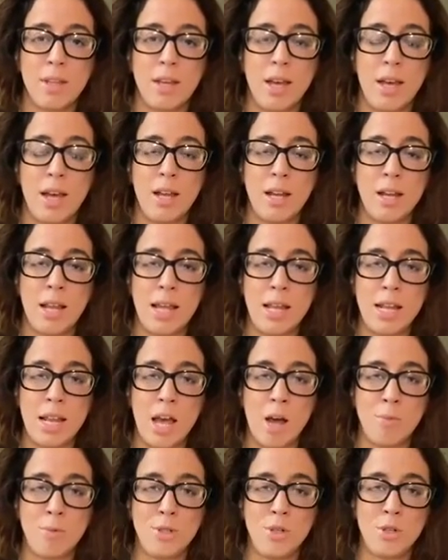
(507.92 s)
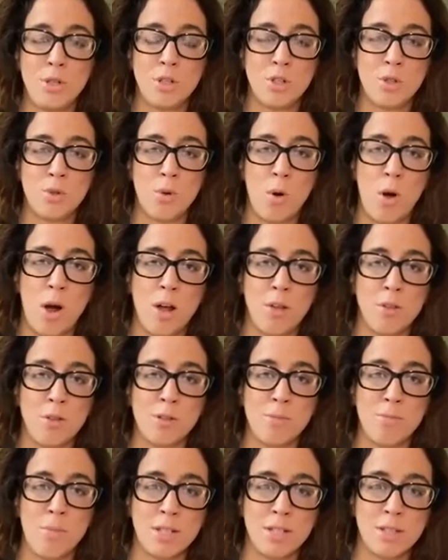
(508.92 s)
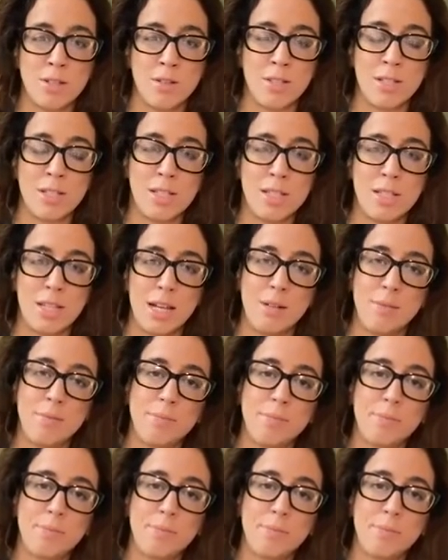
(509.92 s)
And it helps you control all those muscles inside.